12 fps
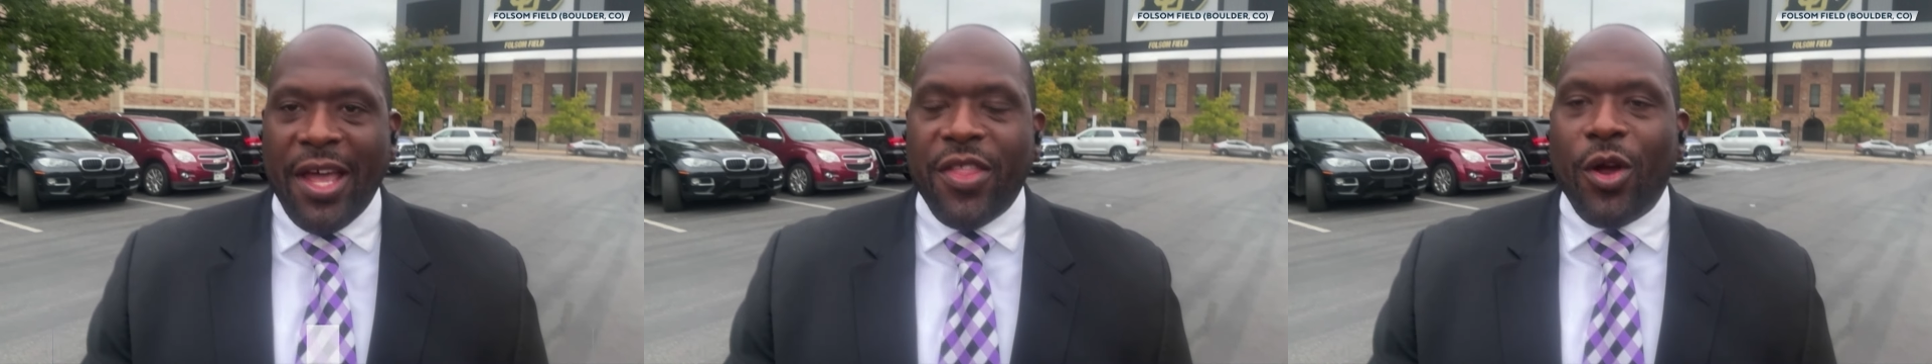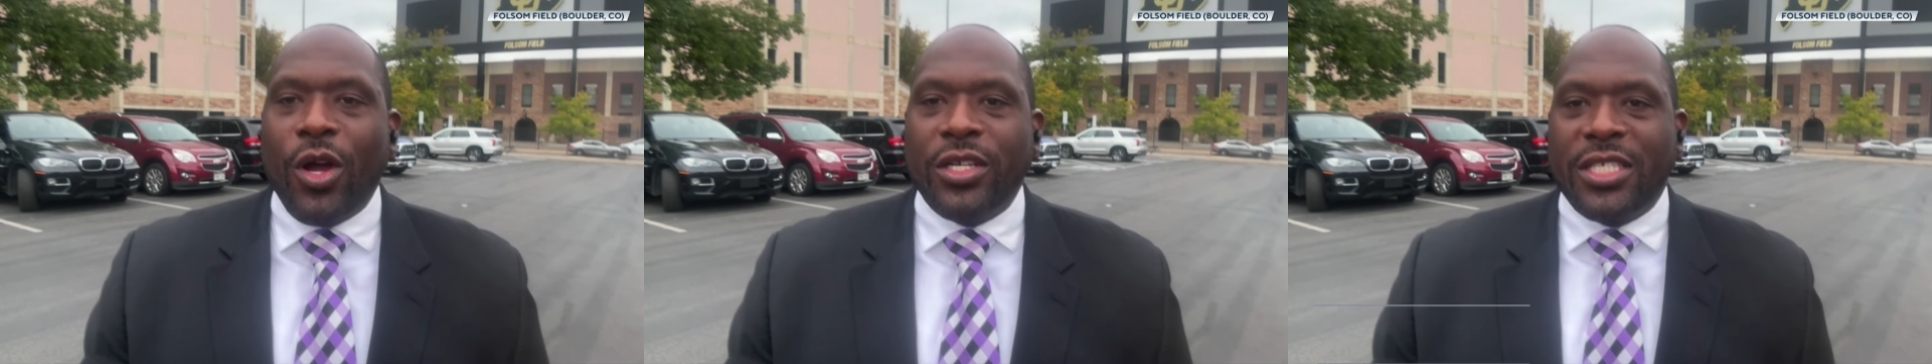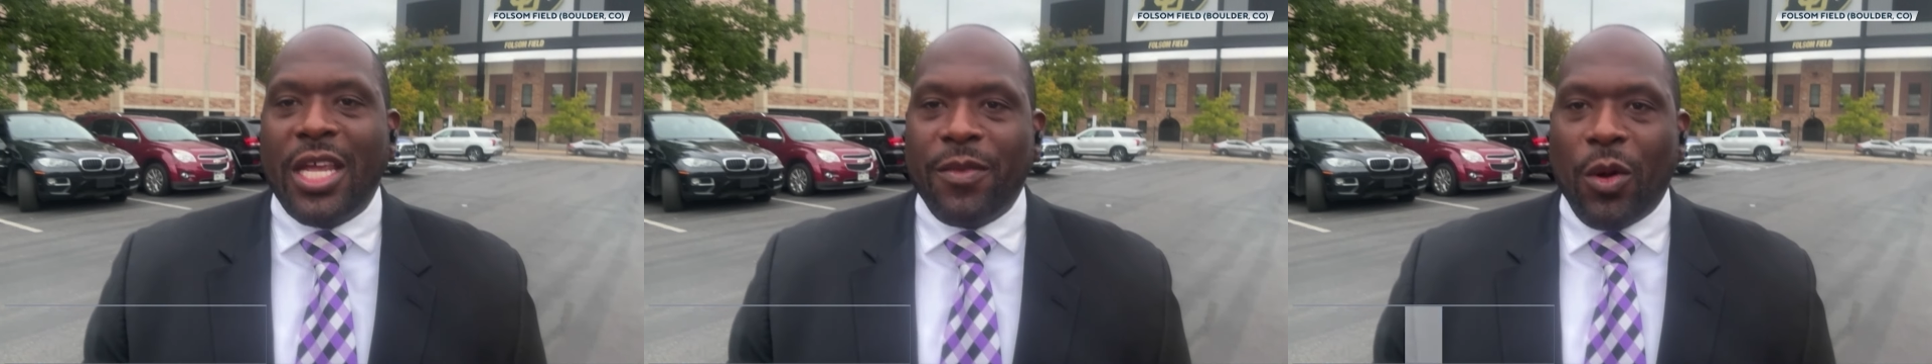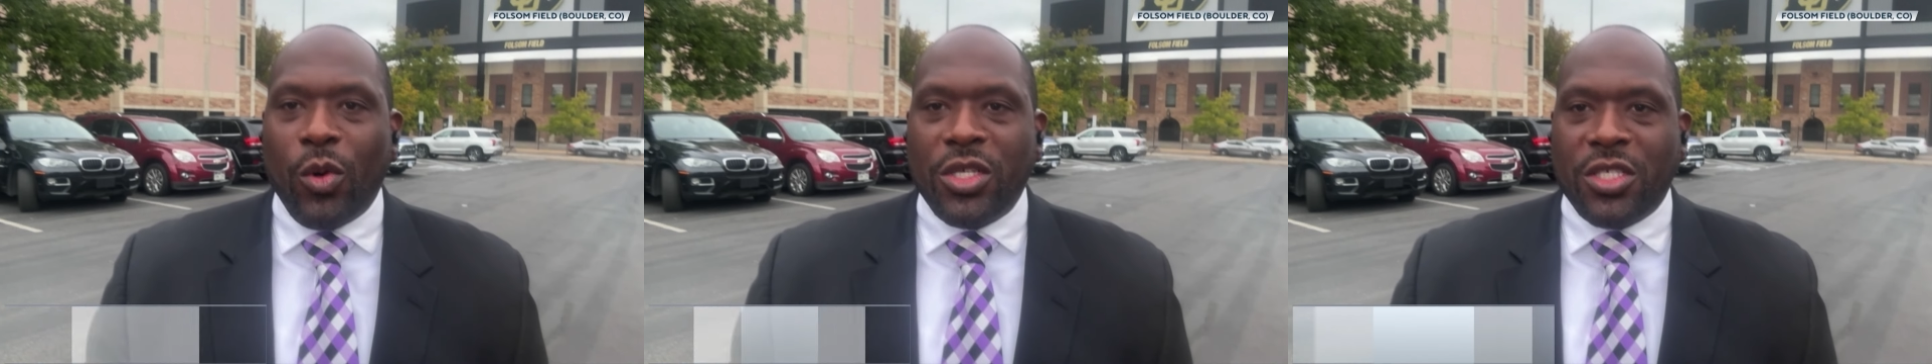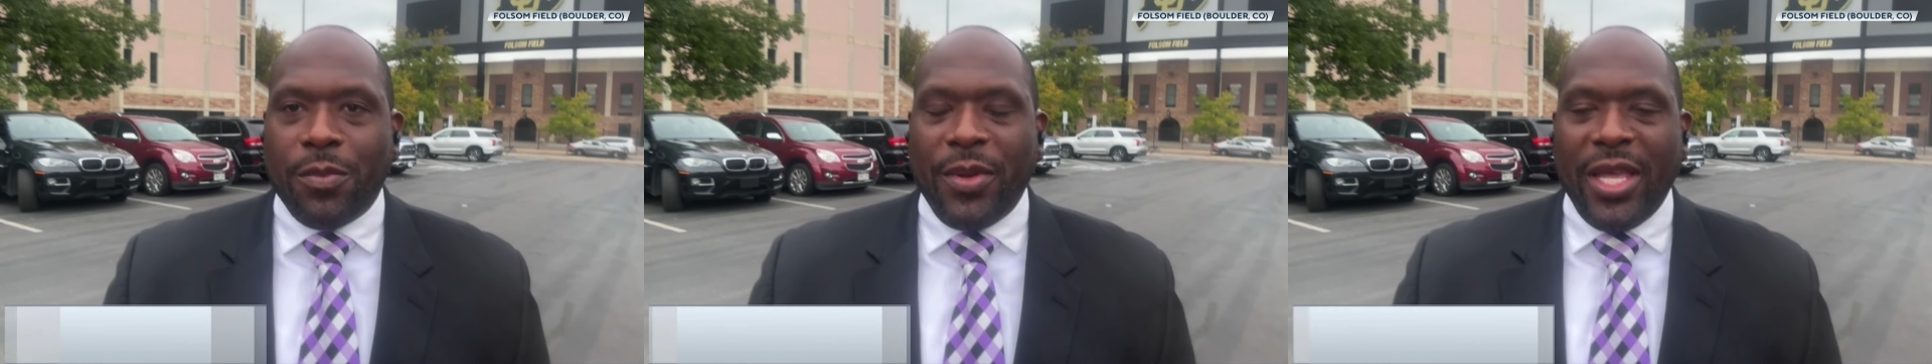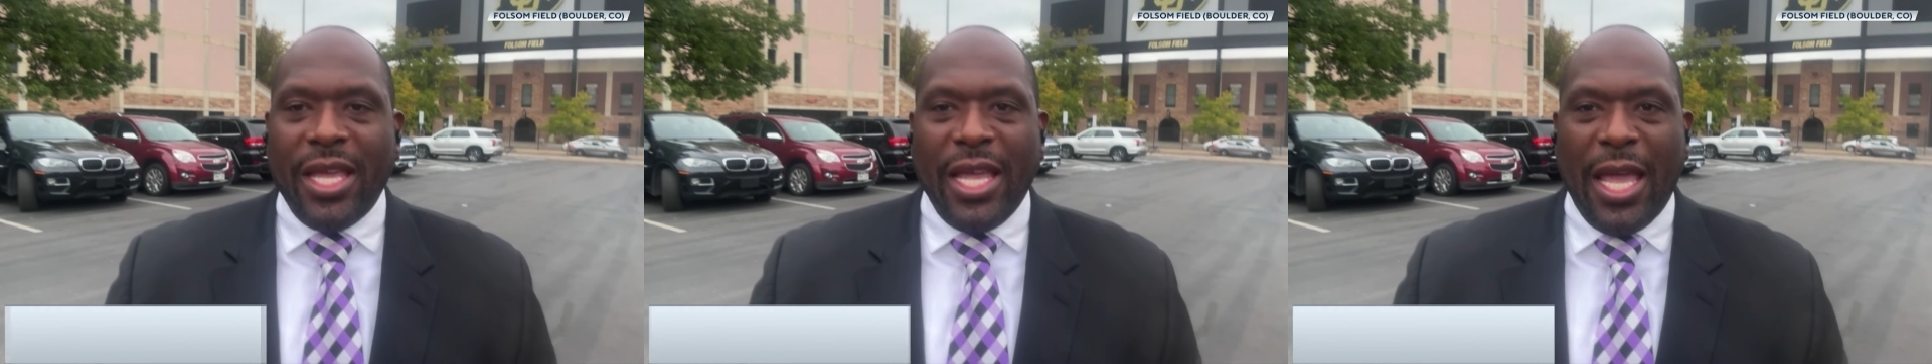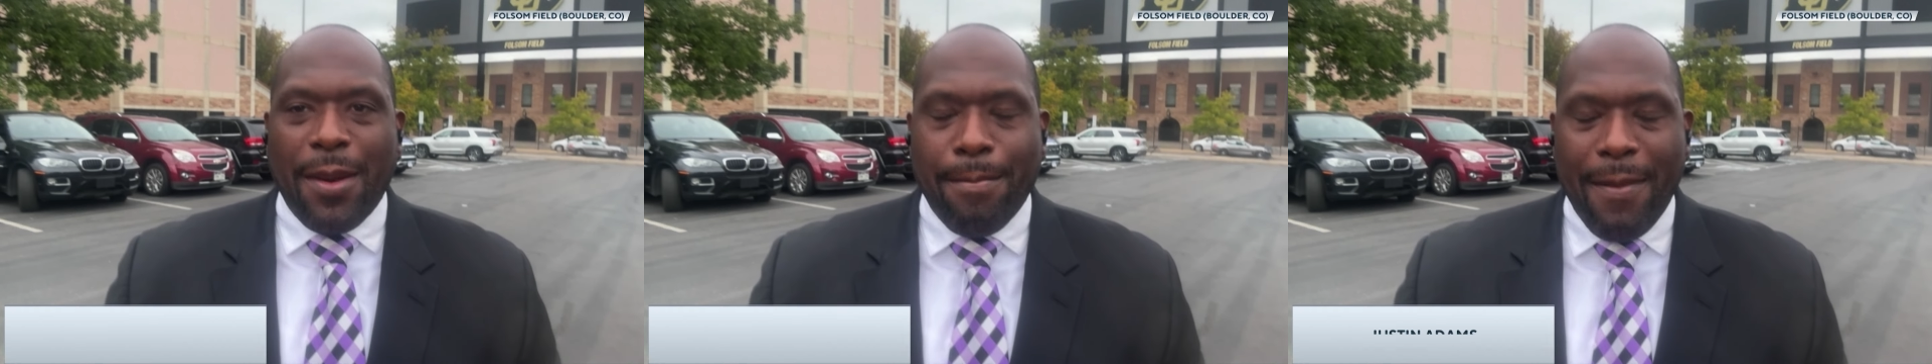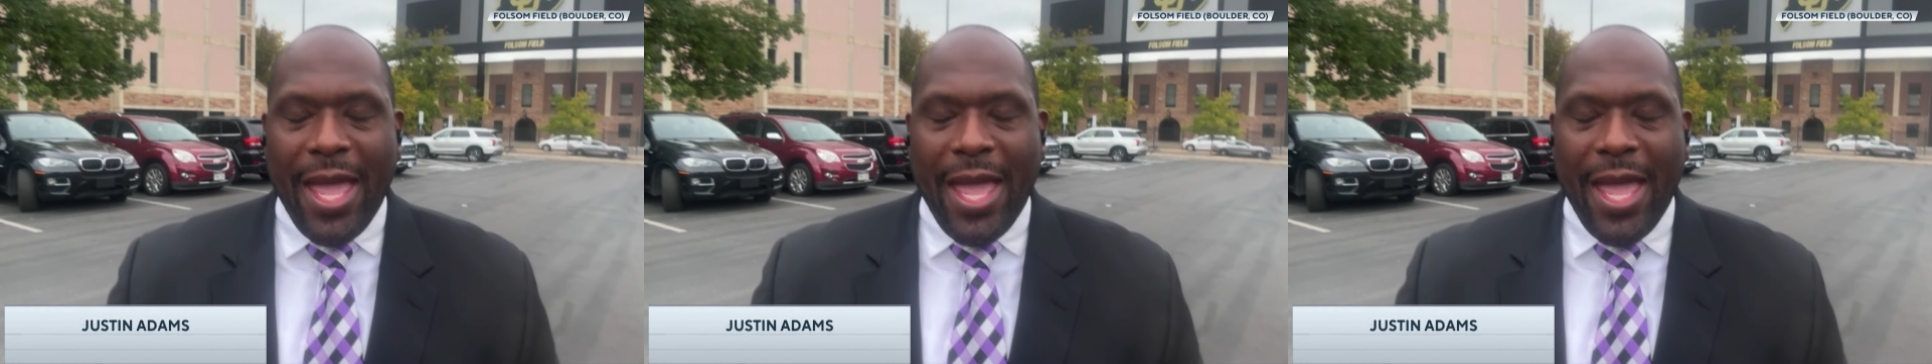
They're a team that wants to be in